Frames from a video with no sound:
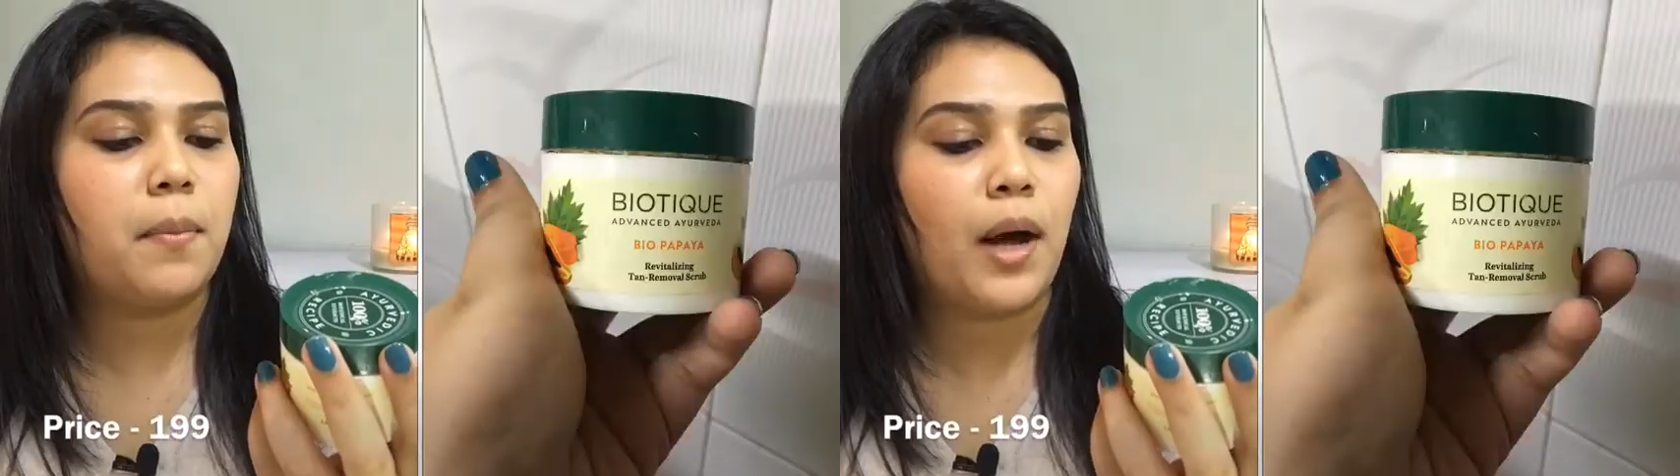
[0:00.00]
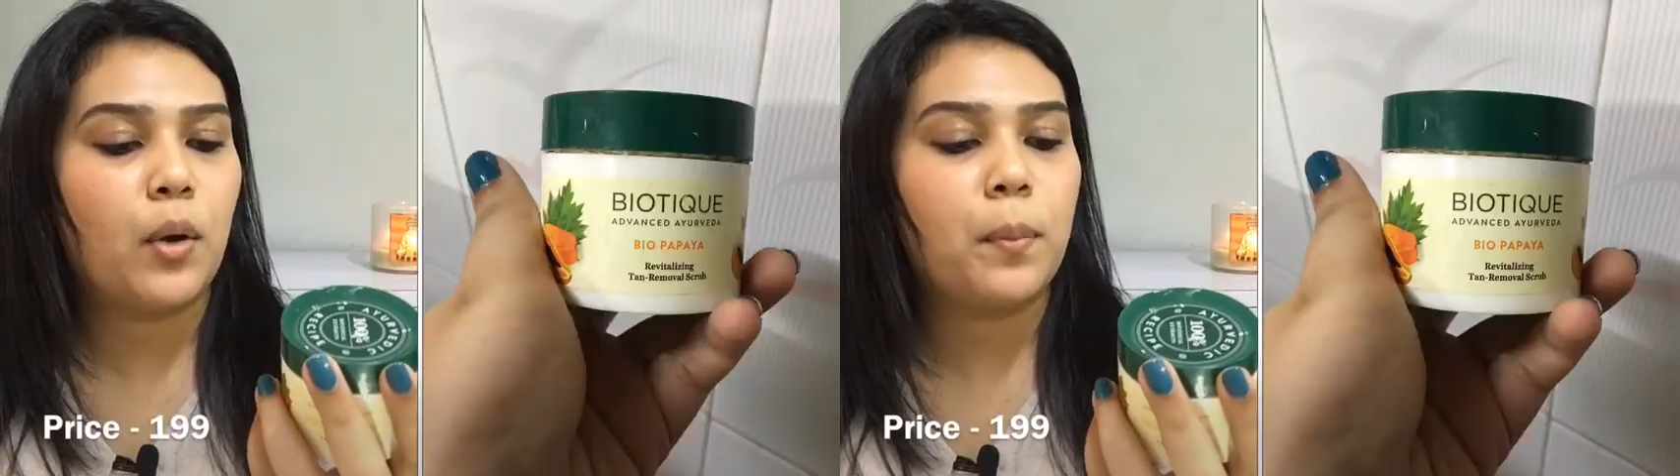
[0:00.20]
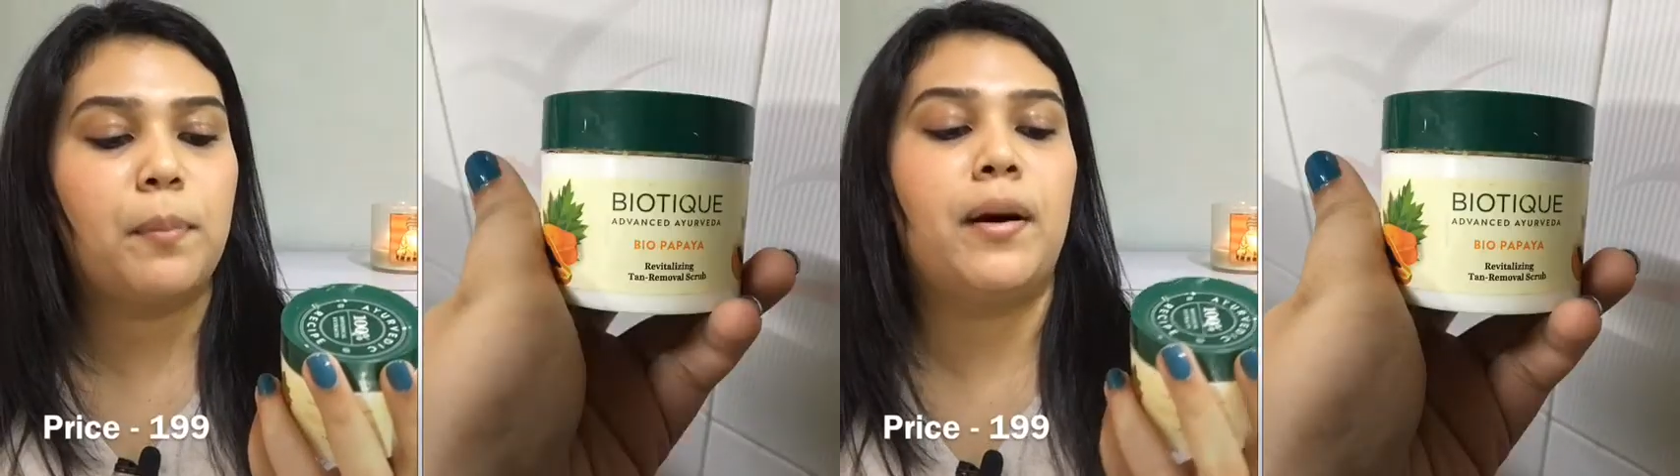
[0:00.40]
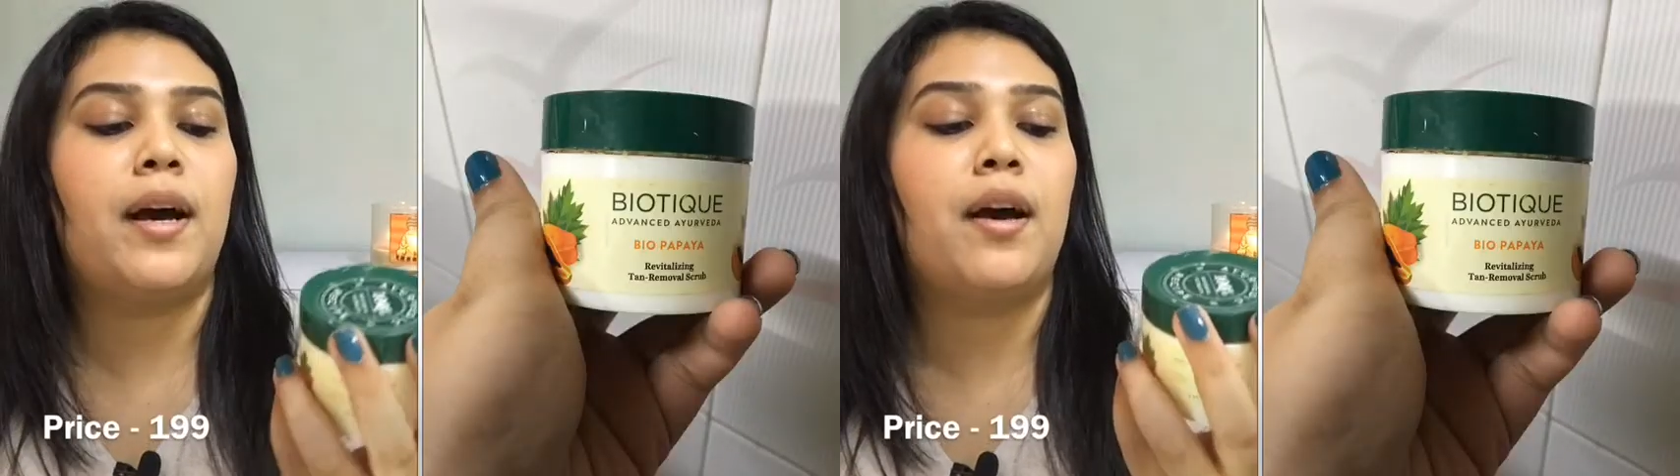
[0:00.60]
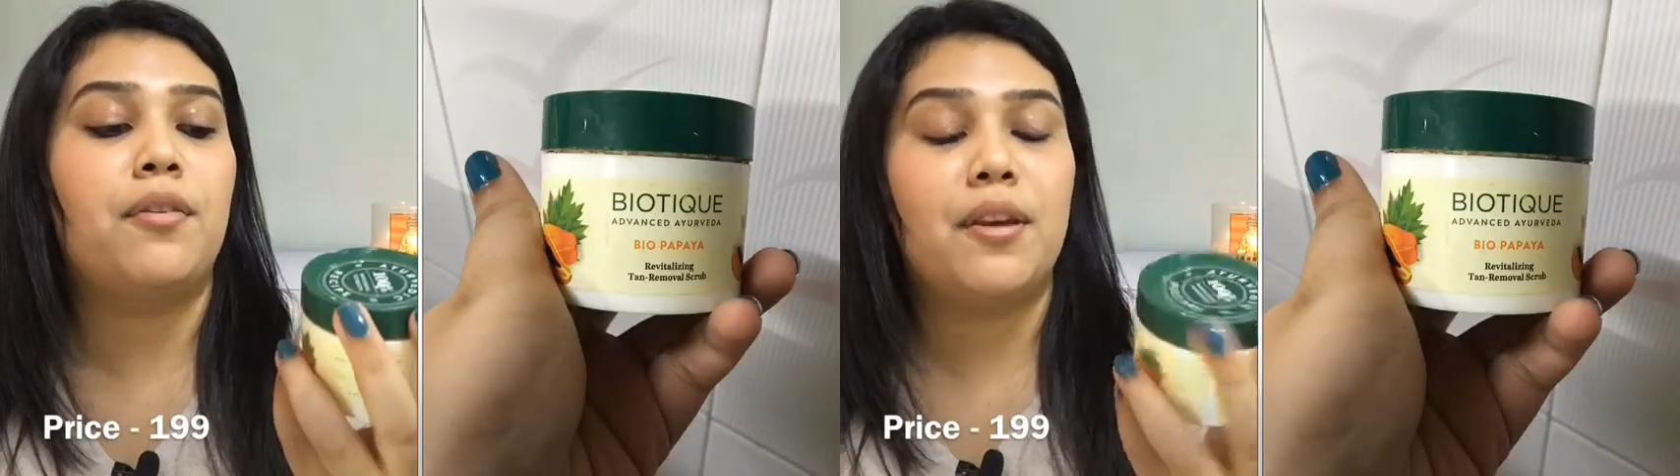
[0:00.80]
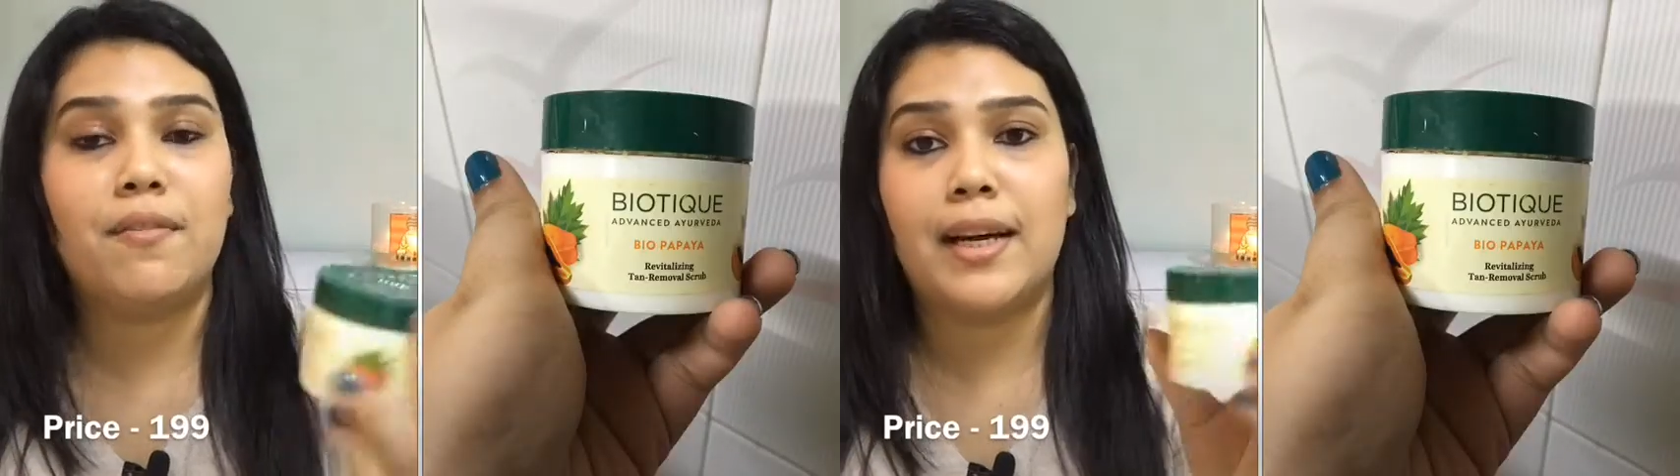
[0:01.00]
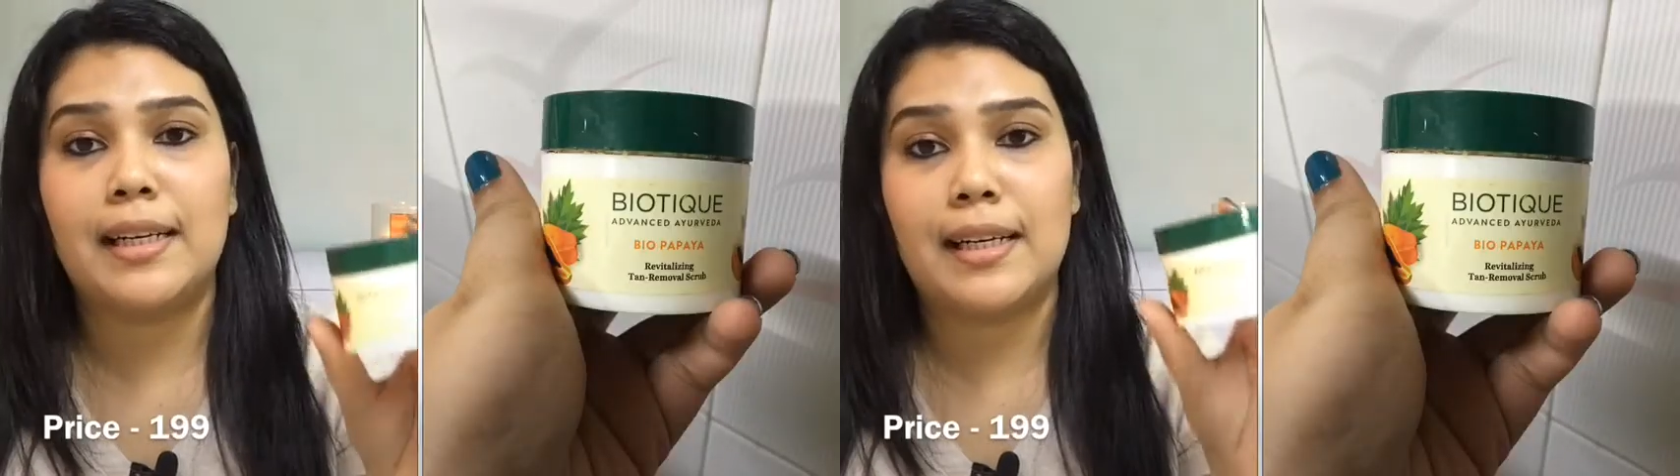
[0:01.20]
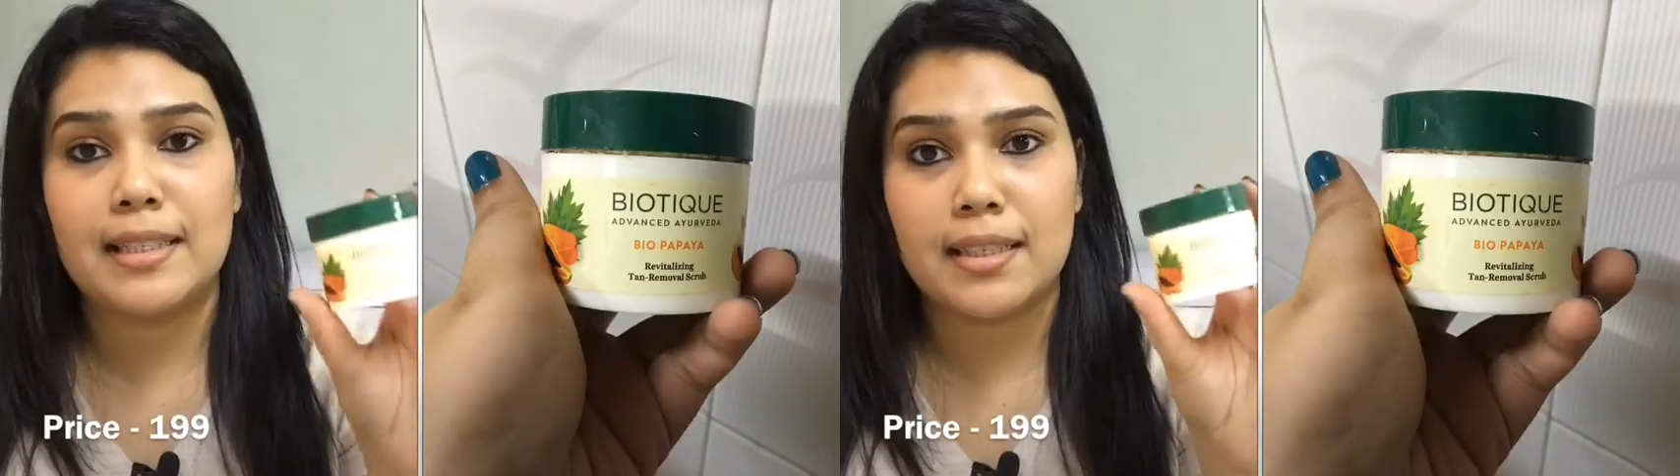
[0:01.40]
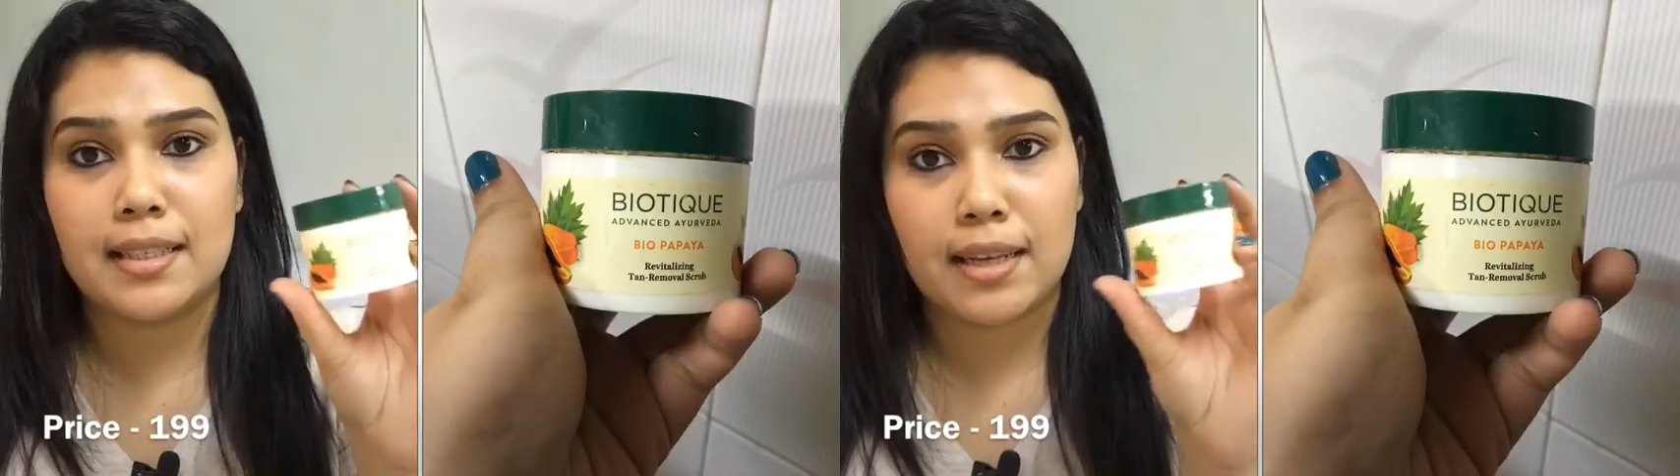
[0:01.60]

Bio Papaya Revitalizing